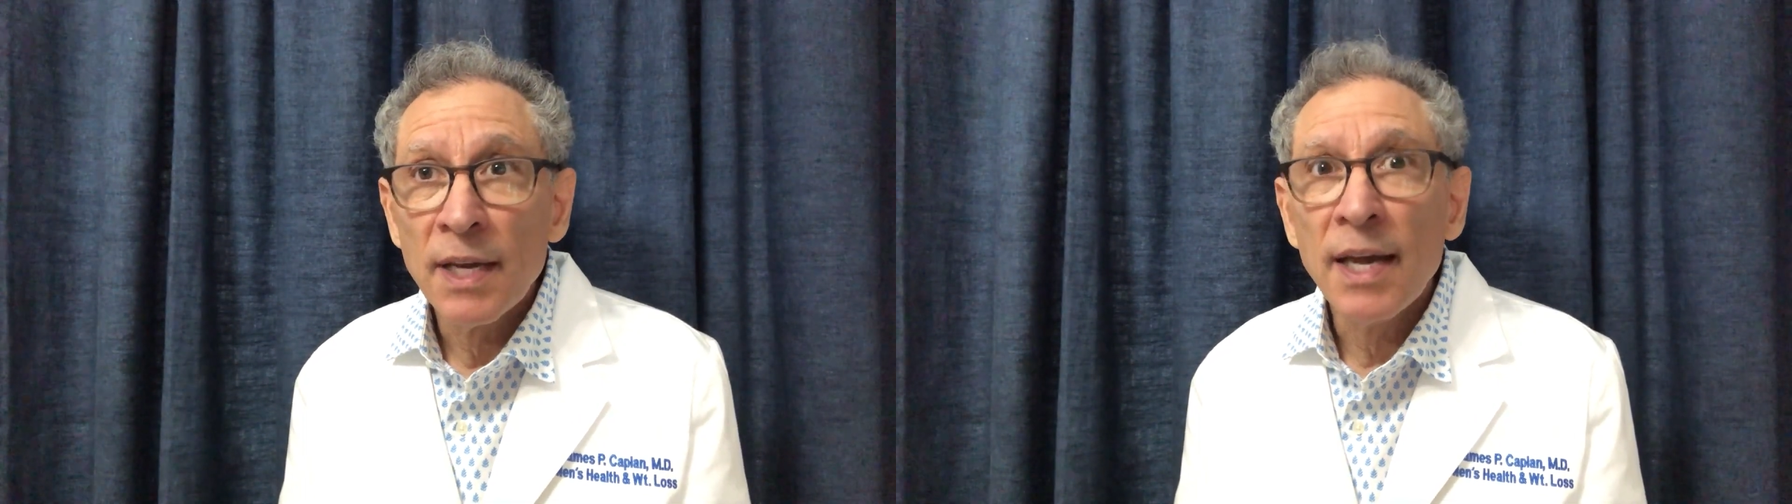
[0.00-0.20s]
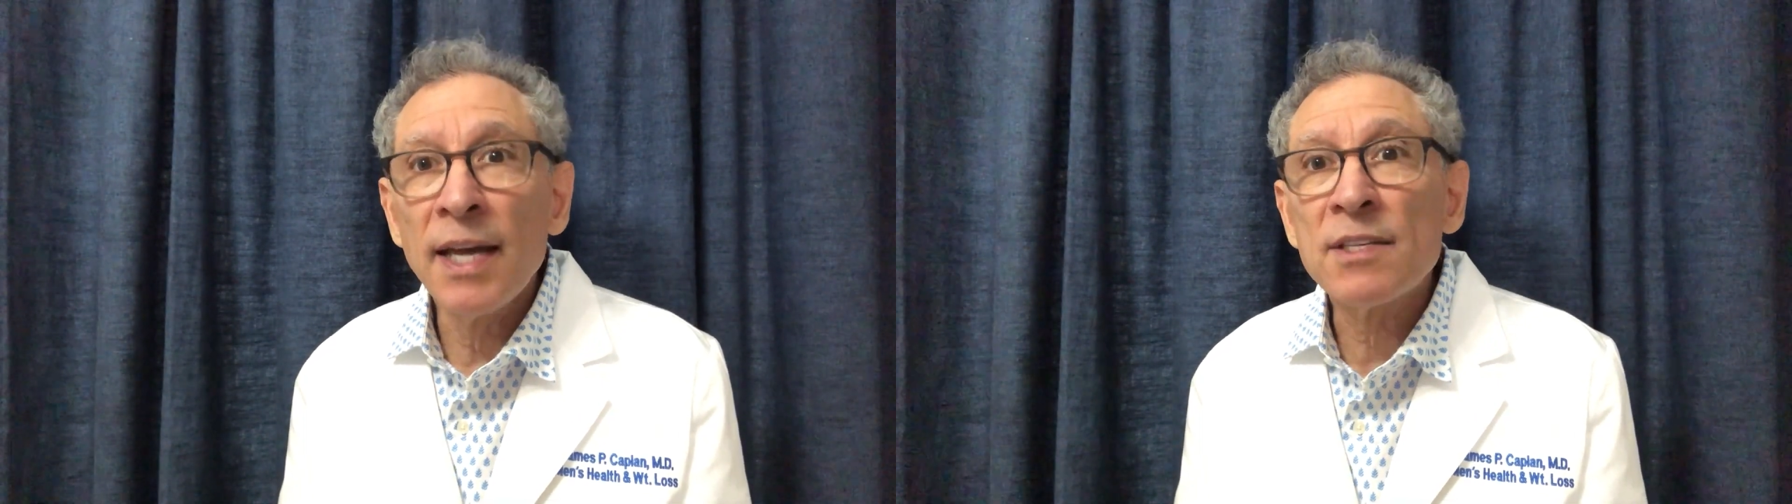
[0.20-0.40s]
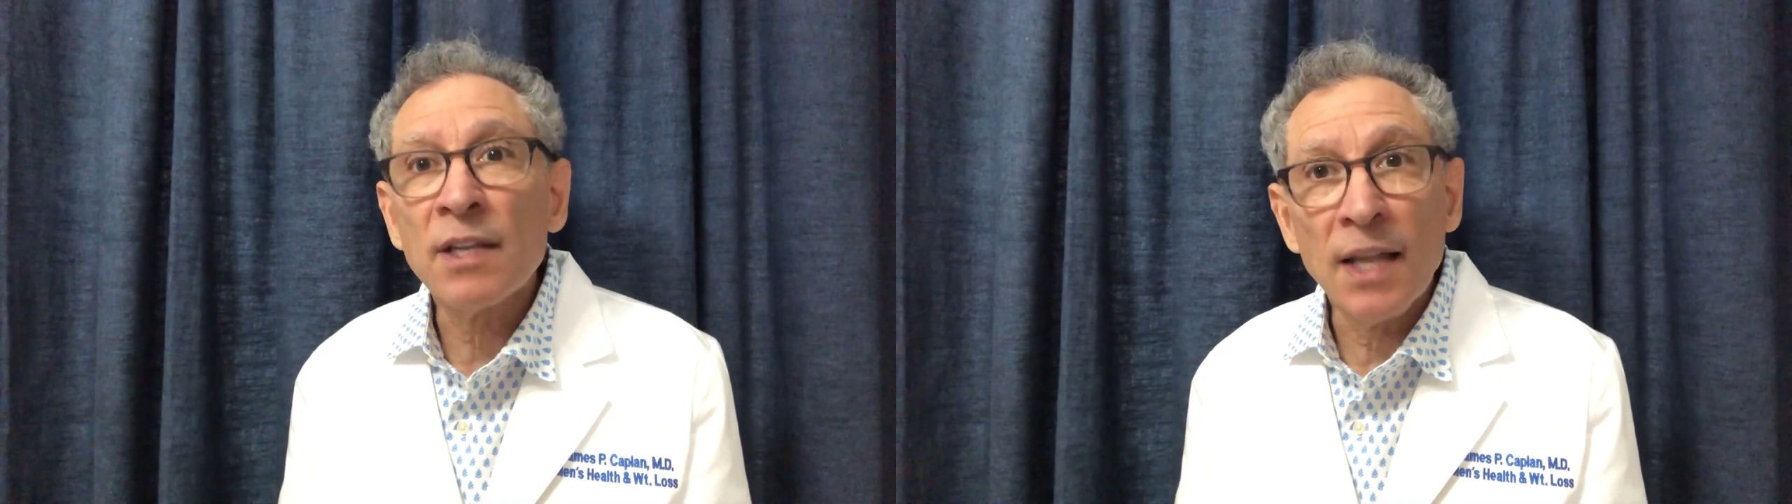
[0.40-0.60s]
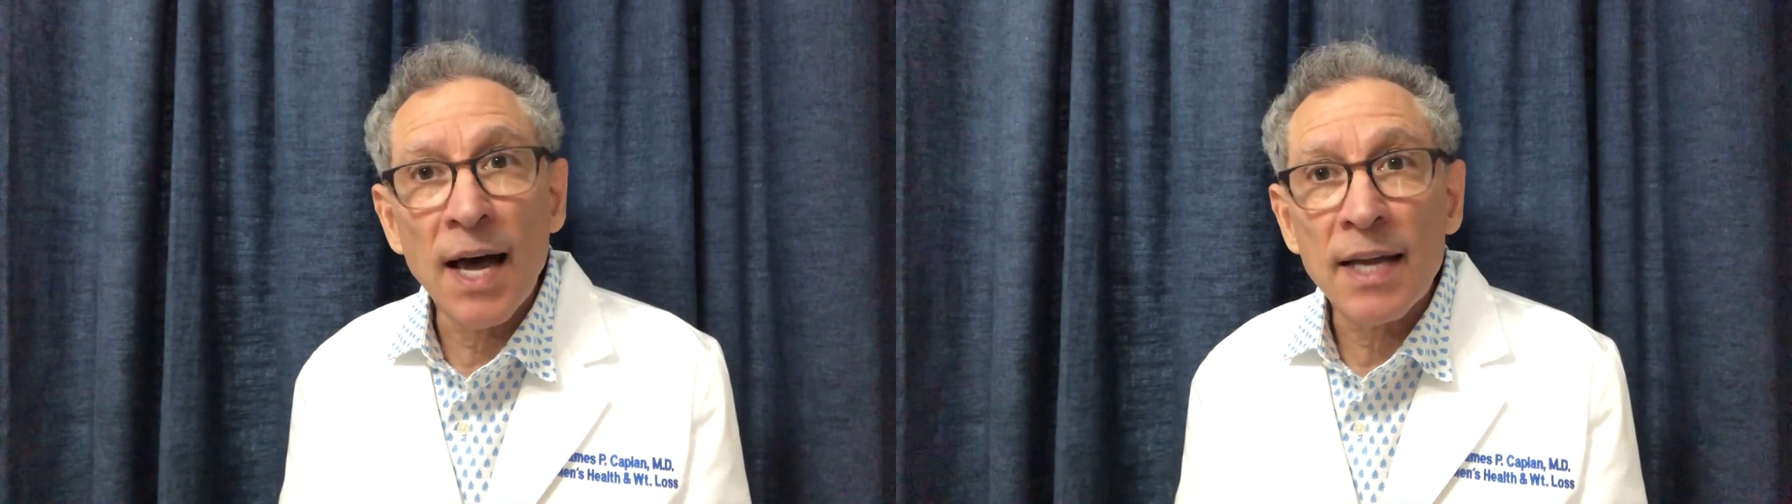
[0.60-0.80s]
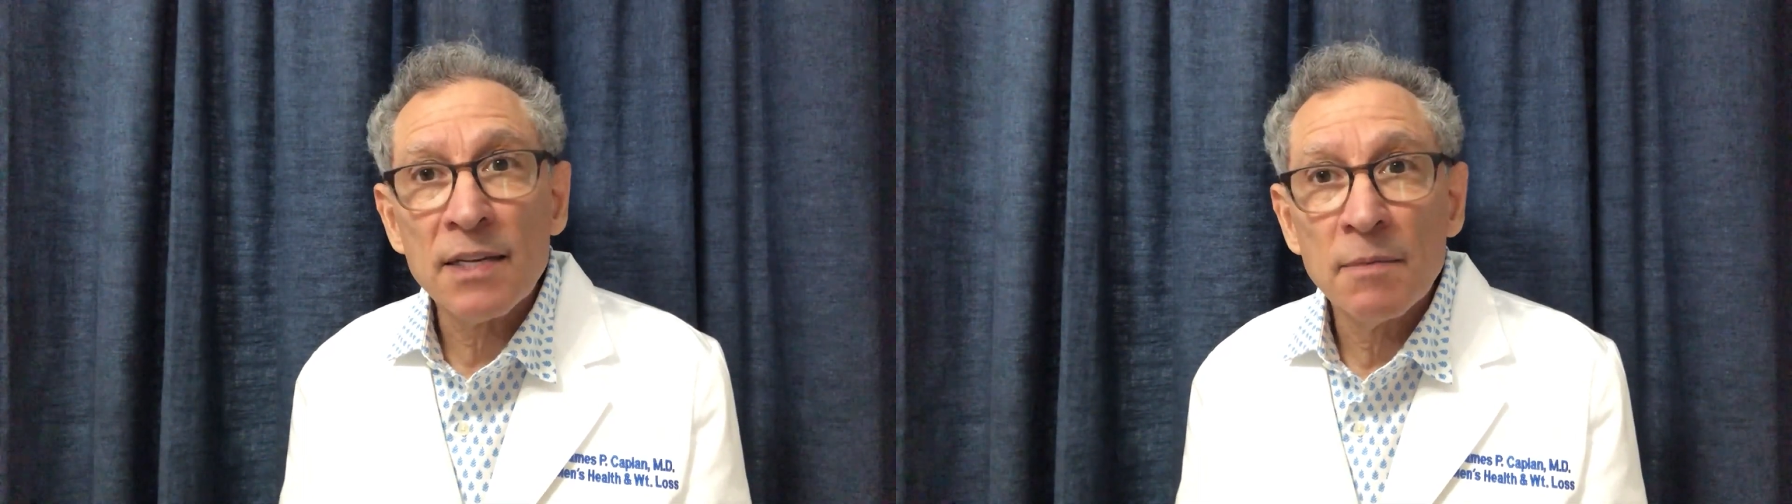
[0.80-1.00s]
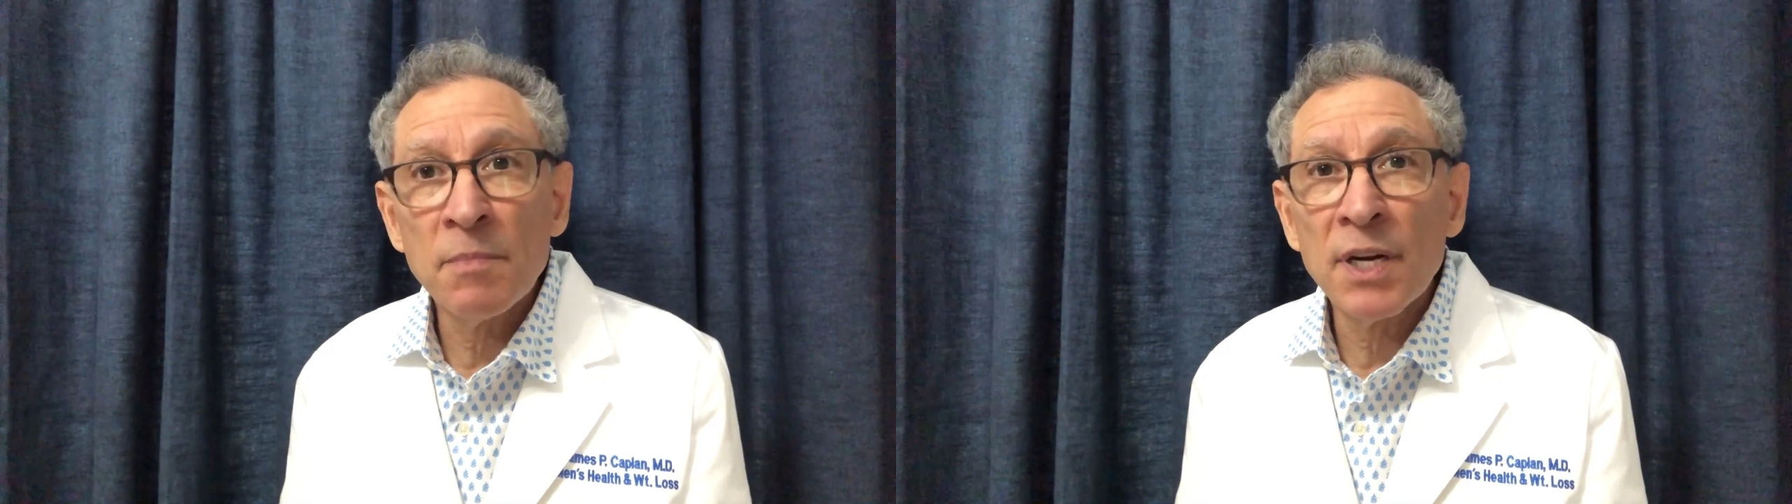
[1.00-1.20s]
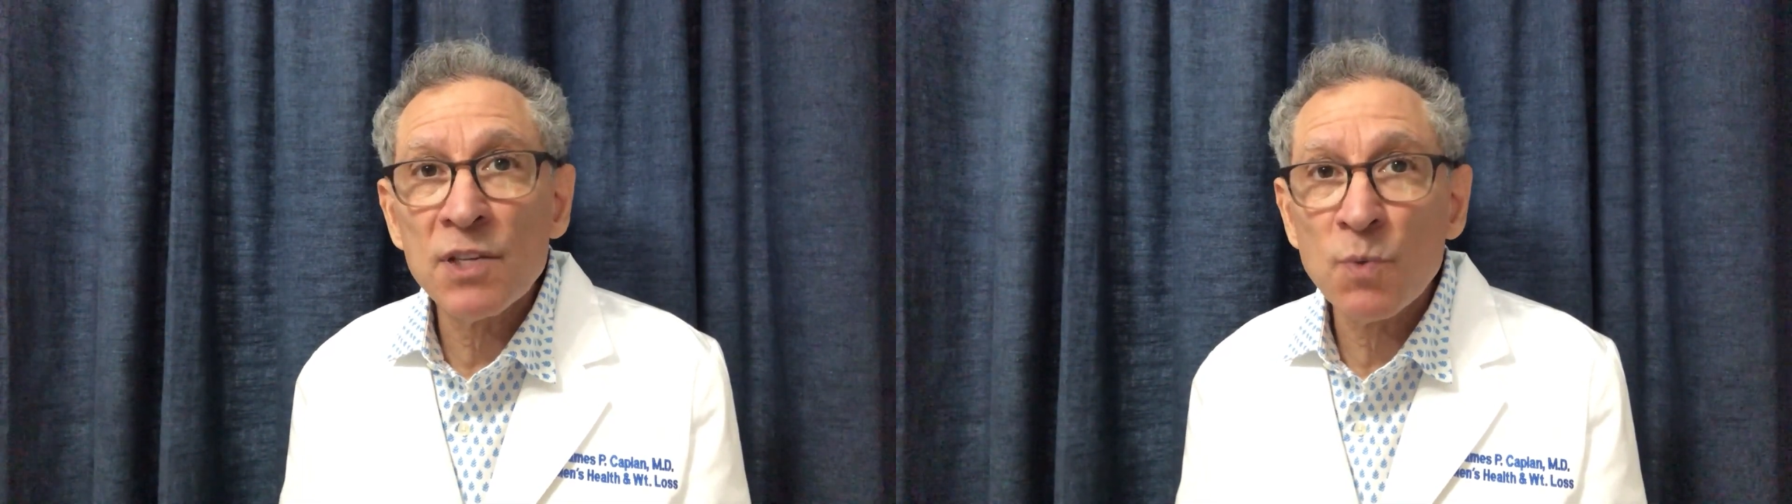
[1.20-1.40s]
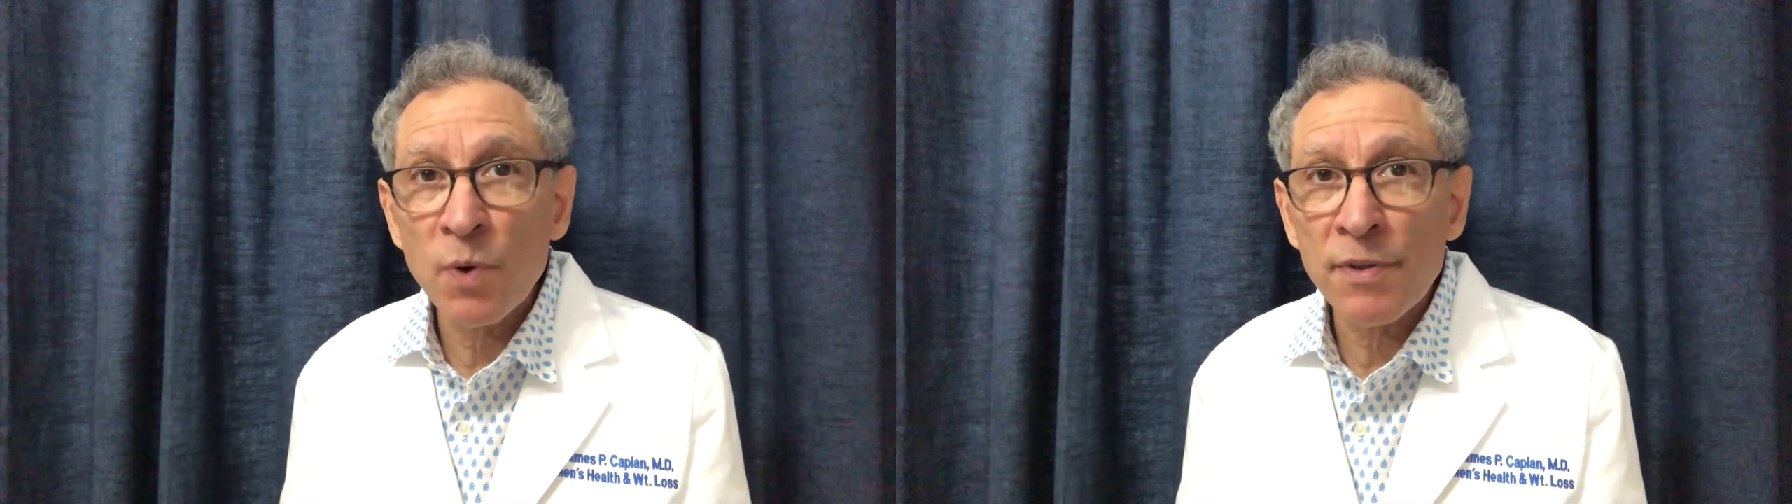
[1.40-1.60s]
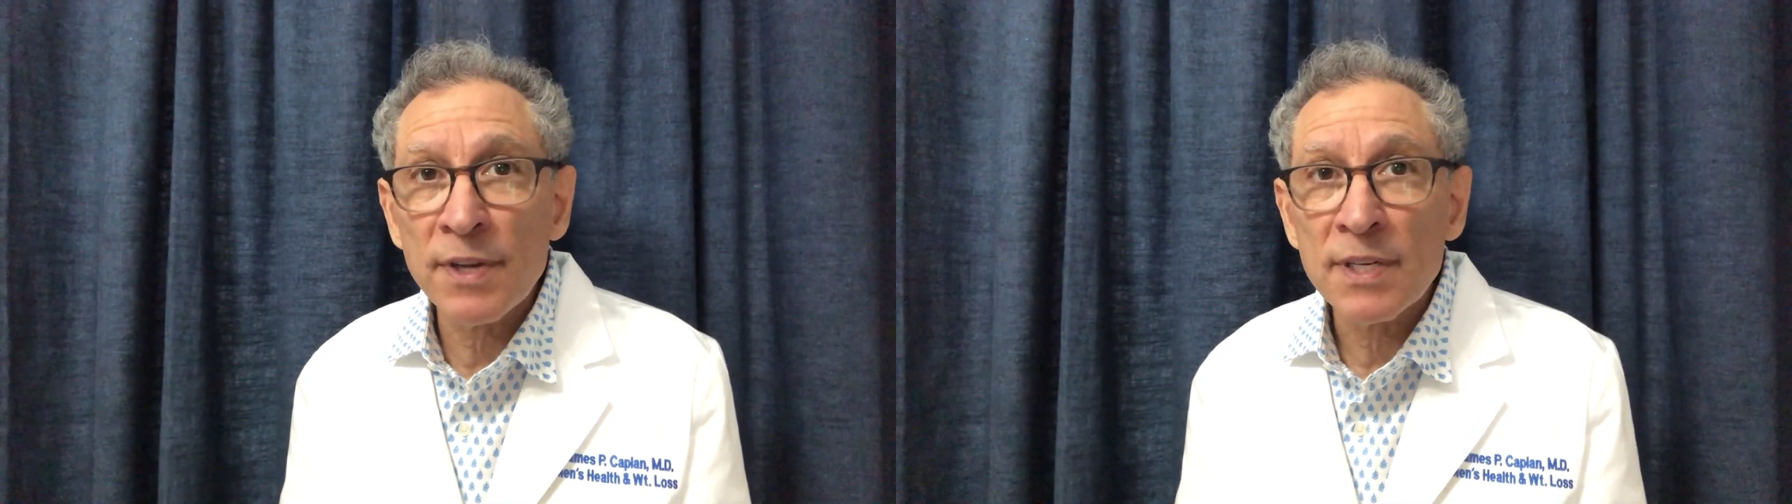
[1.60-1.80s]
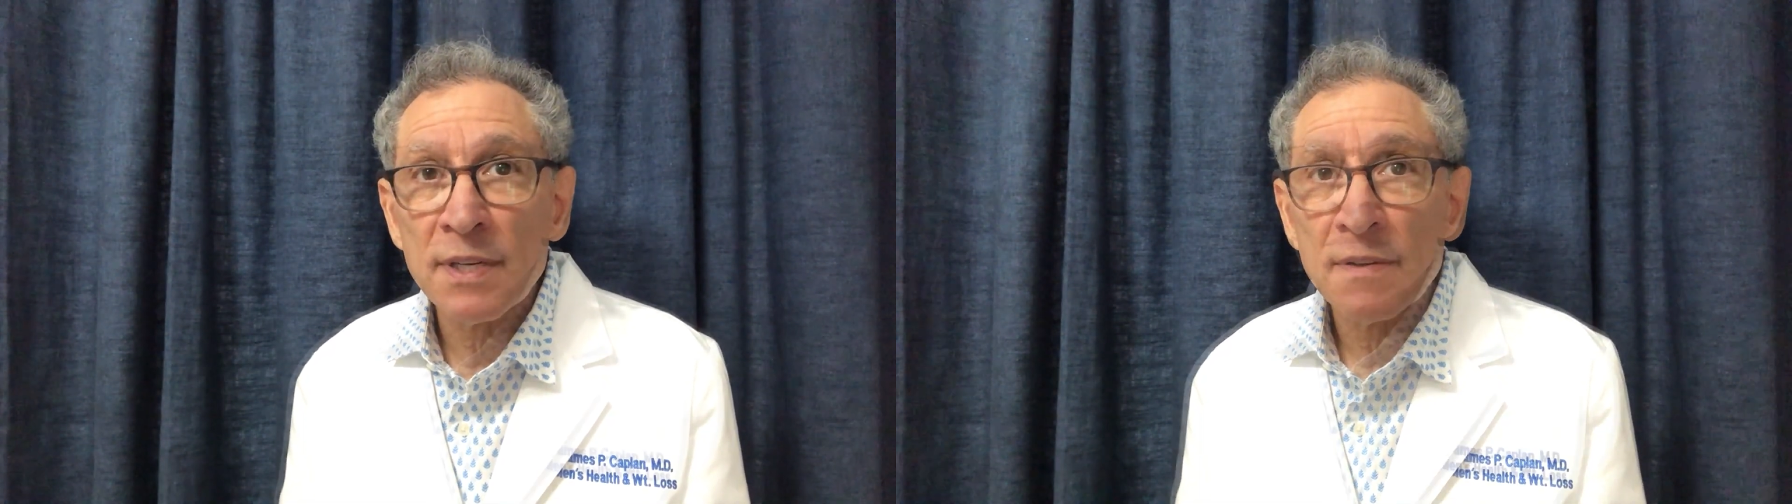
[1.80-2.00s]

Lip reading: It's a lot, but it's worth it.